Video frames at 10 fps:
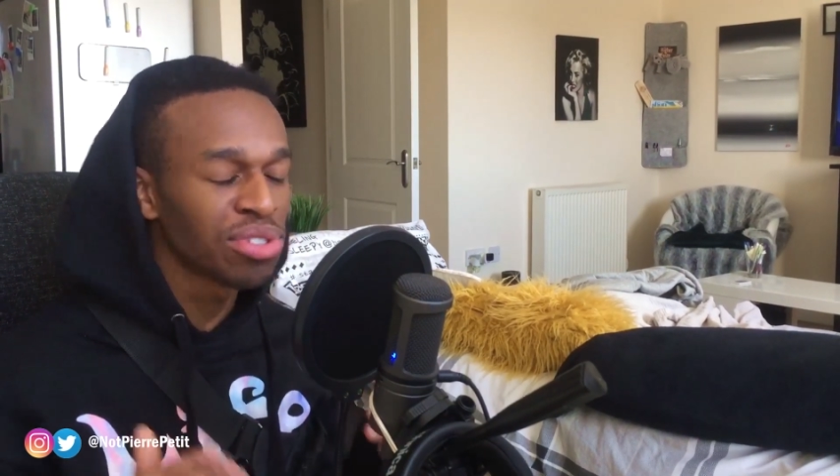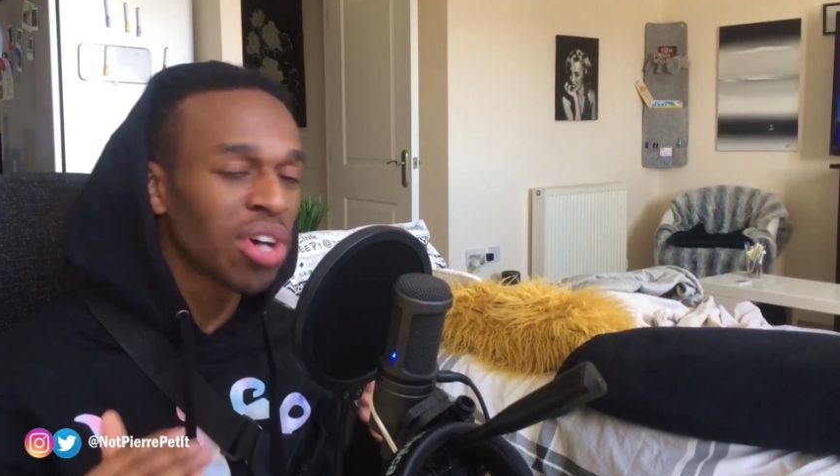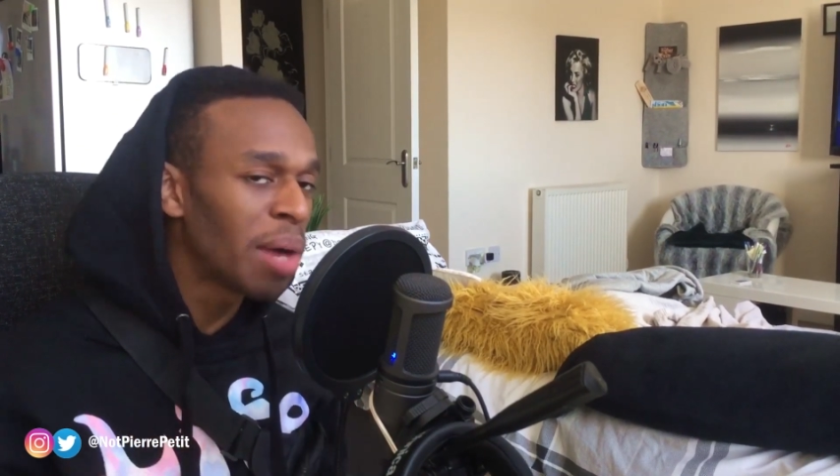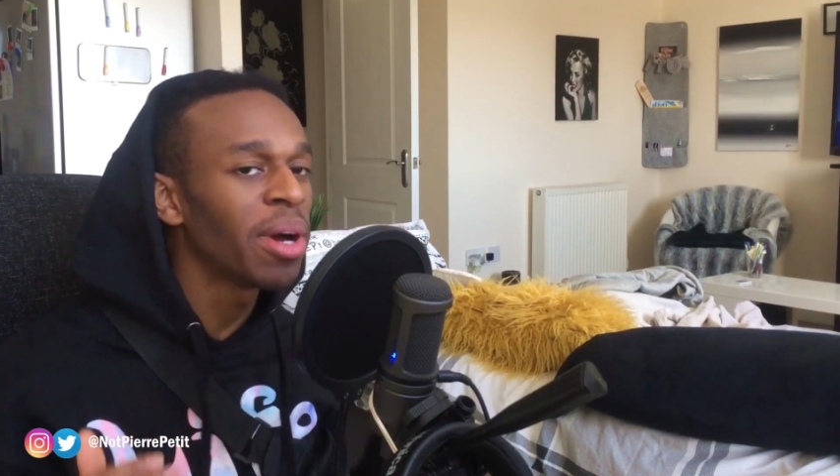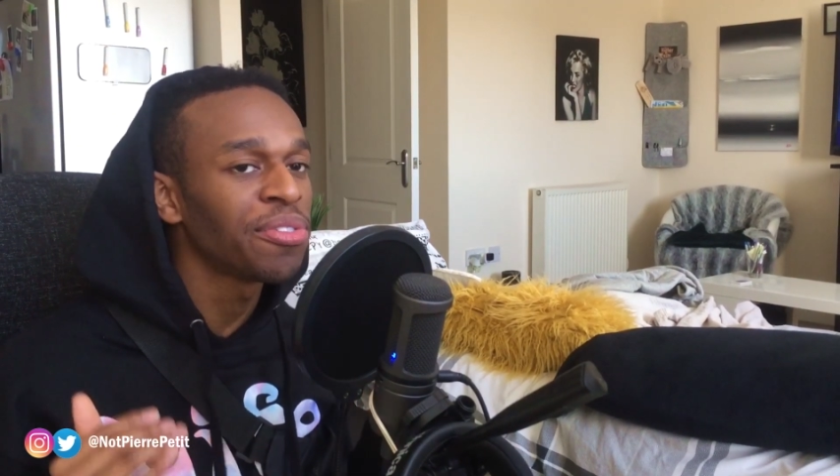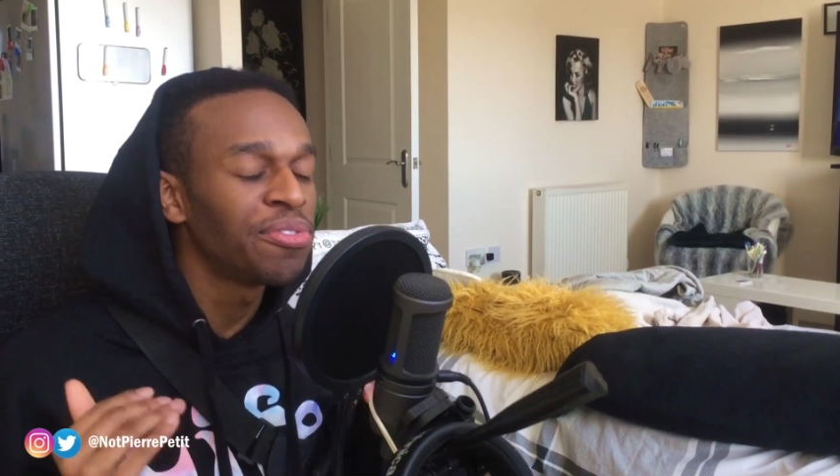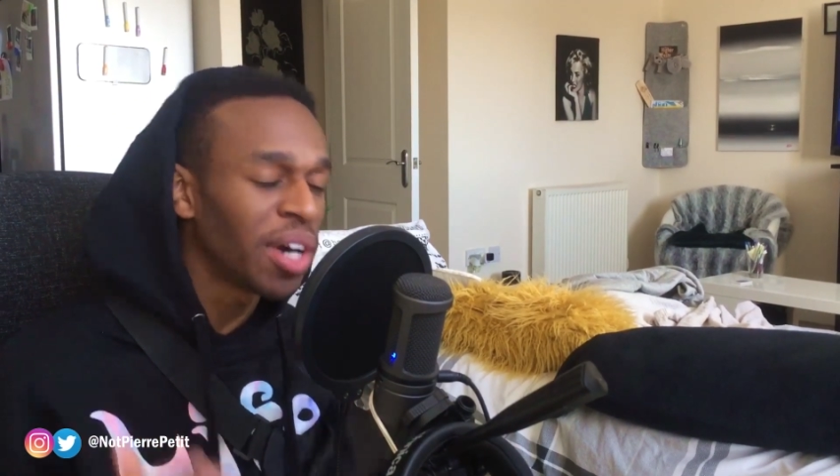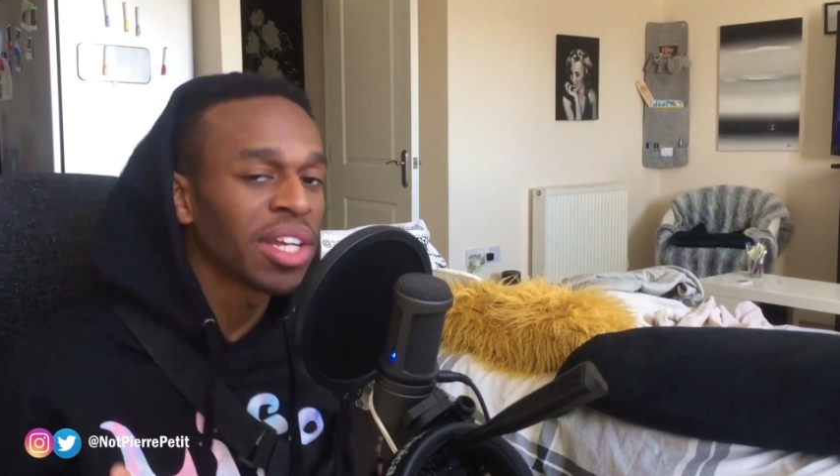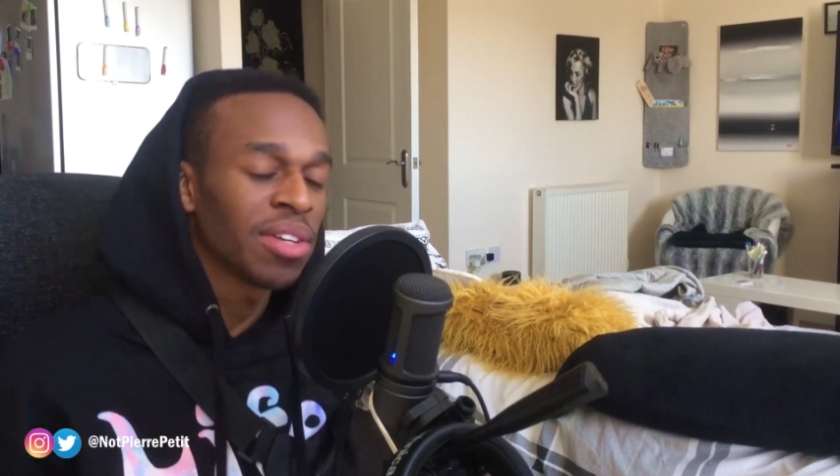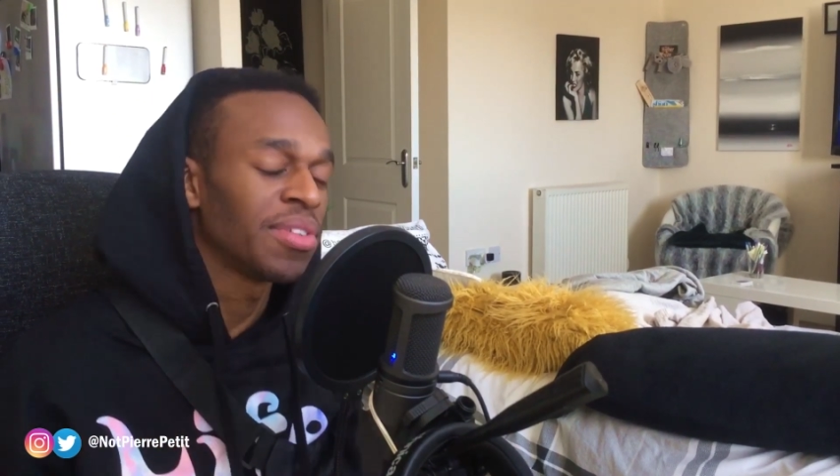You saw my
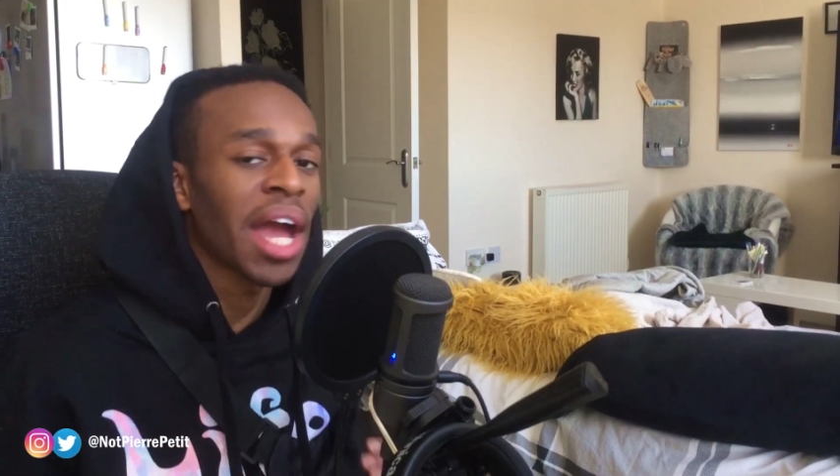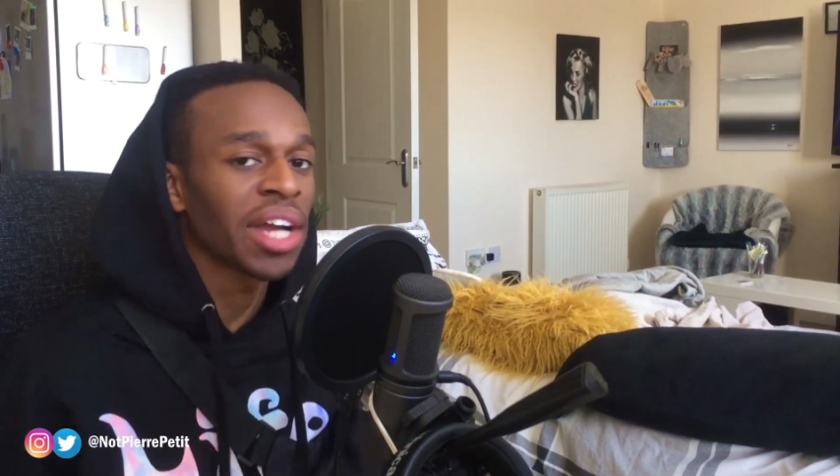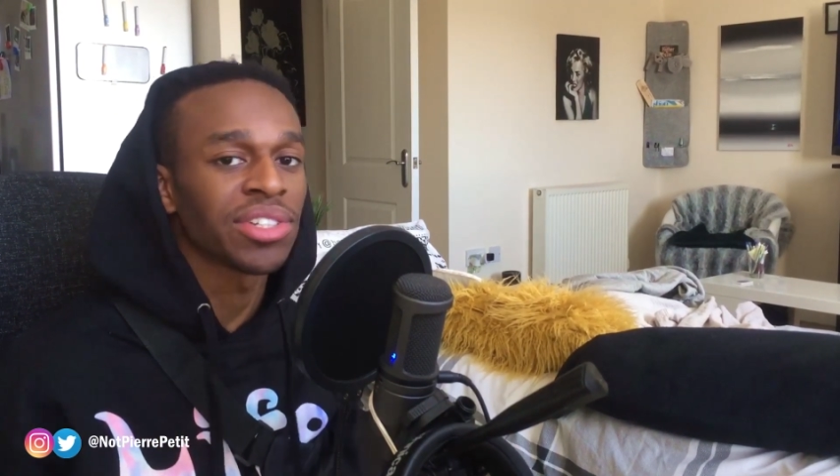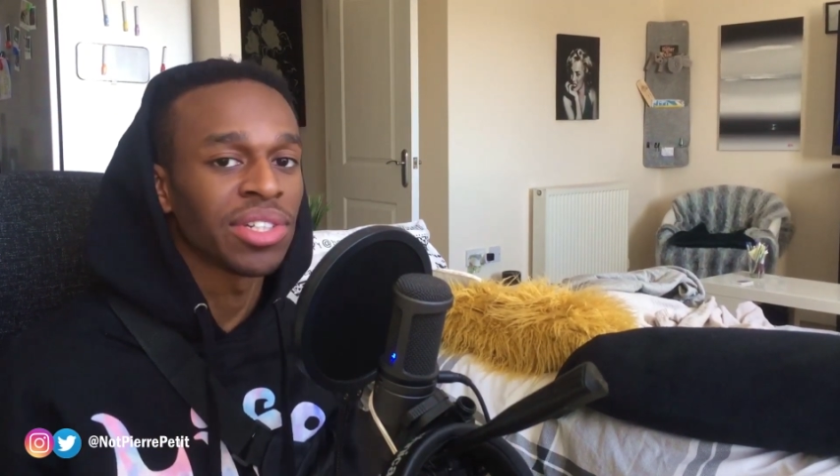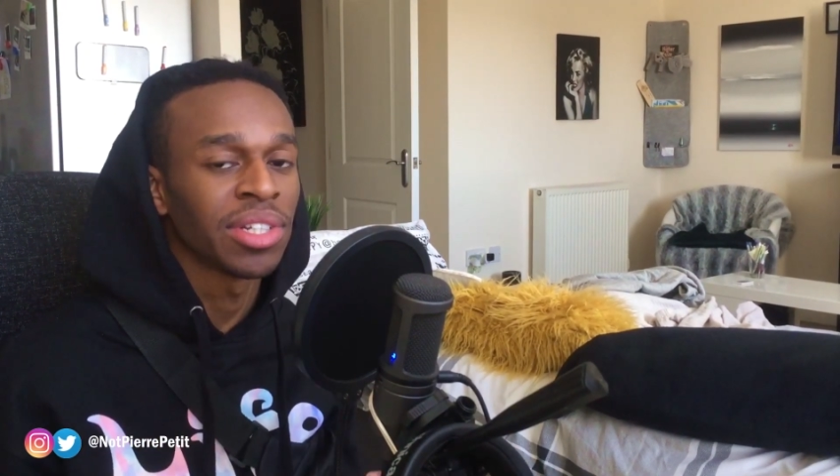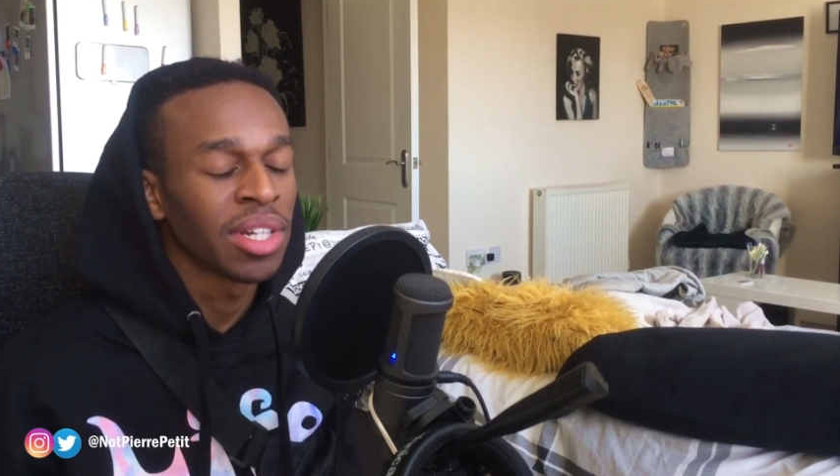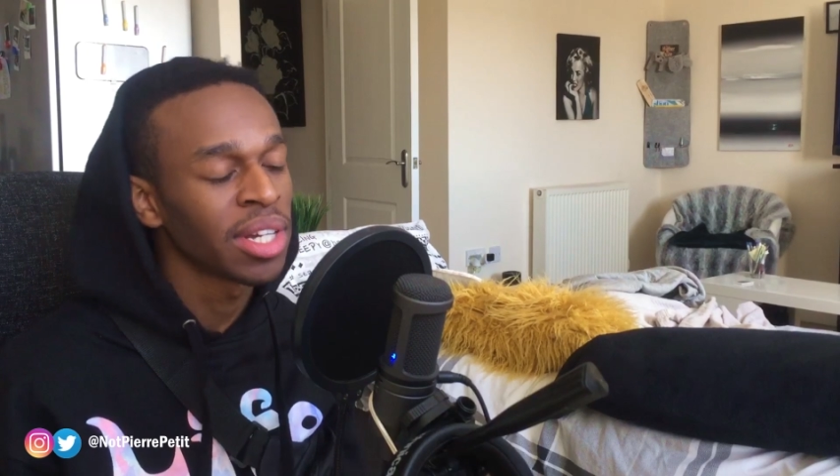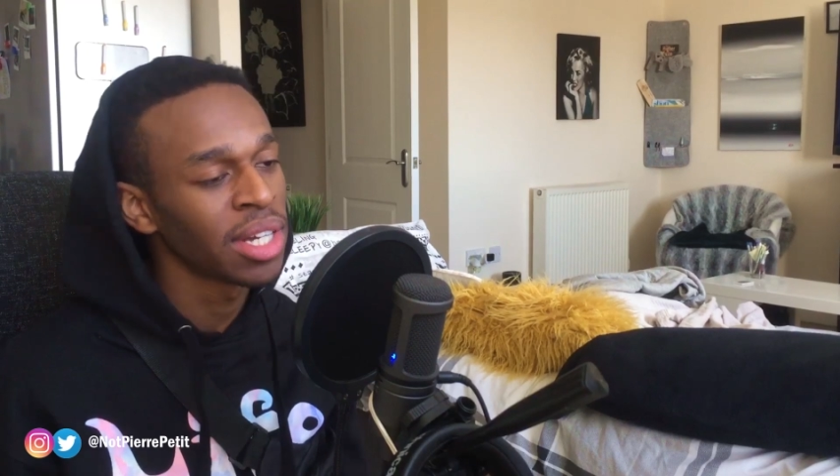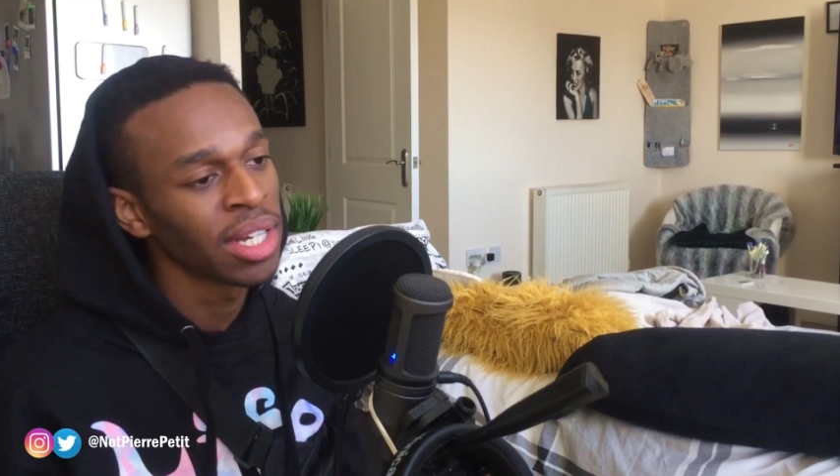fucking reaction.